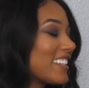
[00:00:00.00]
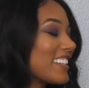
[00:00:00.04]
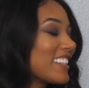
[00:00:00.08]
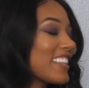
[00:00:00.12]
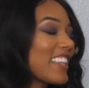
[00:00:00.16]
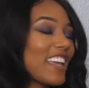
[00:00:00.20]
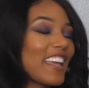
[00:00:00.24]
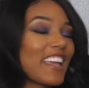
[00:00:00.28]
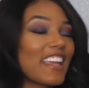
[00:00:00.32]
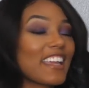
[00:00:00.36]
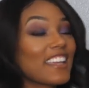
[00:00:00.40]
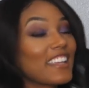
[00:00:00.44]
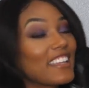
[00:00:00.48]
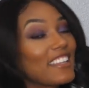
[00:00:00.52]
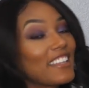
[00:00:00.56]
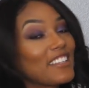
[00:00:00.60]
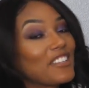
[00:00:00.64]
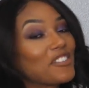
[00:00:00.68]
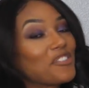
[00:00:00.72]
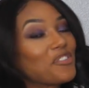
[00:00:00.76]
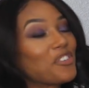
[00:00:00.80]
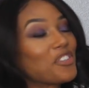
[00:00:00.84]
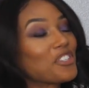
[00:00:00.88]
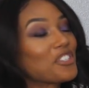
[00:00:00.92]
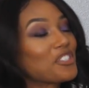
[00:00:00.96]
Like,
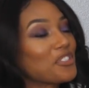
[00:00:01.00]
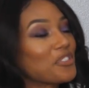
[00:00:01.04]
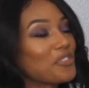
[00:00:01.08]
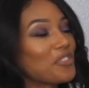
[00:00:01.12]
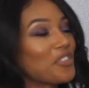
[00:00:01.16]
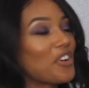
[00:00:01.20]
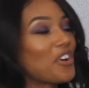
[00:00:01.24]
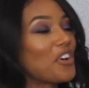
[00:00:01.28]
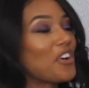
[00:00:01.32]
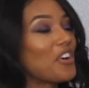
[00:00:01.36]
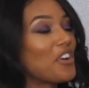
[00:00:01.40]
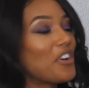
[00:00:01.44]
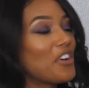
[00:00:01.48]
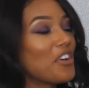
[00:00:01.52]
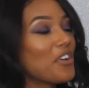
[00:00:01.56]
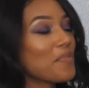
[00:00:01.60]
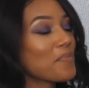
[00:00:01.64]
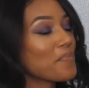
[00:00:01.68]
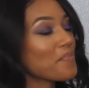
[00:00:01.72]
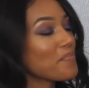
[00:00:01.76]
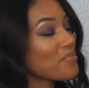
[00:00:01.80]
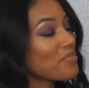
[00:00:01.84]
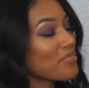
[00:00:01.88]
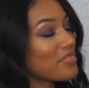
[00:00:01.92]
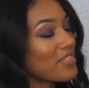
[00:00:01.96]
first of all,
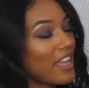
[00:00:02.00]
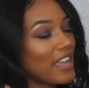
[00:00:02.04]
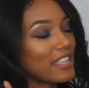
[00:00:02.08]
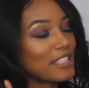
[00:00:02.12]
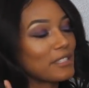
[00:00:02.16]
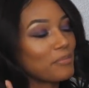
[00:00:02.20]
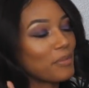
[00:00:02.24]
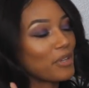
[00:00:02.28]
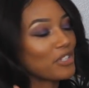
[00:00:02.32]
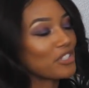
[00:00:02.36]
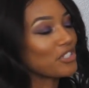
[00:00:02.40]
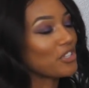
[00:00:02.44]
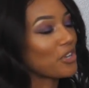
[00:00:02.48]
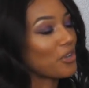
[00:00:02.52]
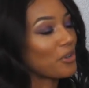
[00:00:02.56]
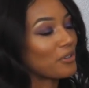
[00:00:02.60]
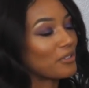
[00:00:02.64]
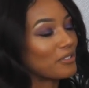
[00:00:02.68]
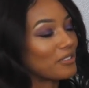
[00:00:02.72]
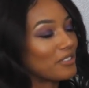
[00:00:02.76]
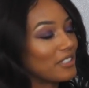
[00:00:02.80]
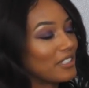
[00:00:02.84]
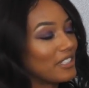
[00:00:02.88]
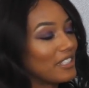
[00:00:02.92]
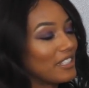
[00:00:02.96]
that's my
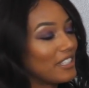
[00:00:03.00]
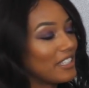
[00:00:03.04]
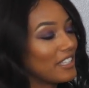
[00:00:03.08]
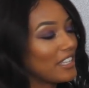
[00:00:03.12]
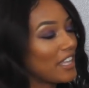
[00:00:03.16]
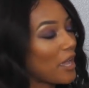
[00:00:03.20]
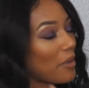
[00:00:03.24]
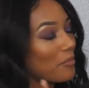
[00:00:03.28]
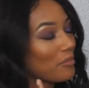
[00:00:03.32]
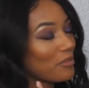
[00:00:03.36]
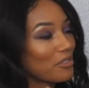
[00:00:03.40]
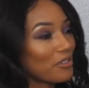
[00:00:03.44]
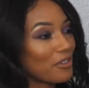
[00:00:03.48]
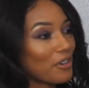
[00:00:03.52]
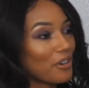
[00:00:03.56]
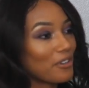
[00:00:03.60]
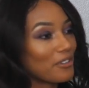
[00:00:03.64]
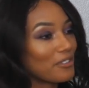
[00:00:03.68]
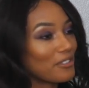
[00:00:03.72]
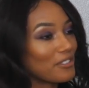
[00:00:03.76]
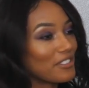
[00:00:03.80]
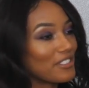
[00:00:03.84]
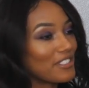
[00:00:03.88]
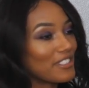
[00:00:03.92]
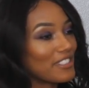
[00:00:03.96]
show. Game of
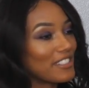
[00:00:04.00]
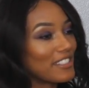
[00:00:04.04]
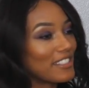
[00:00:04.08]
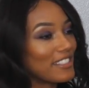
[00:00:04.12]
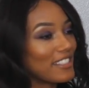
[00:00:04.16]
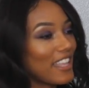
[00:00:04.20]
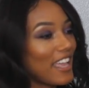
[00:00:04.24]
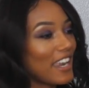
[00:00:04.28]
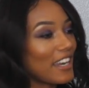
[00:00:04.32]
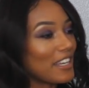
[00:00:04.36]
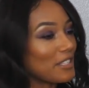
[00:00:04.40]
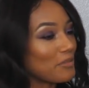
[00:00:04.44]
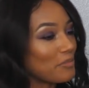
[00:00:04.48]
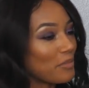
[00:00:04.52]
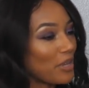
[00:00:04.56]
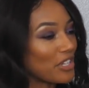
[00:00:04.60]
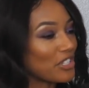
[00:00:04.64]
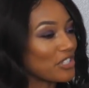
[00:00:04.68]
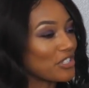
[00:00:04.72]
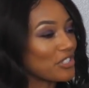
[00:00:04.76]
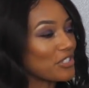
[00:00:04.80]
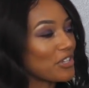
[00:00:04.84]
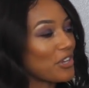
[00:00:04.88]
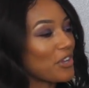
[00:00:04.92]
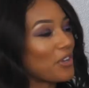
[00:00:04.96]
Thrones. That is my
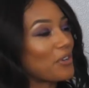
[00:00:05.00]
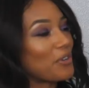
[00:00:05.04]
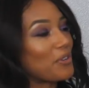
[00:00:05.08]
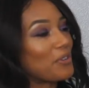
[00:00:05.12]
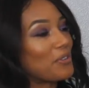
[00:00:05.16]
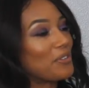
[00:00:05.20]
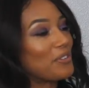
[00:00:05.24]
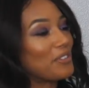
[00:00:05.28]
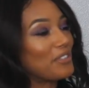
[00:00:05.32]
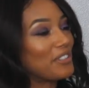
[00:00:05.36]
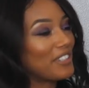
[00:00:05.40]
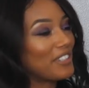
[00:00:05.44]
show.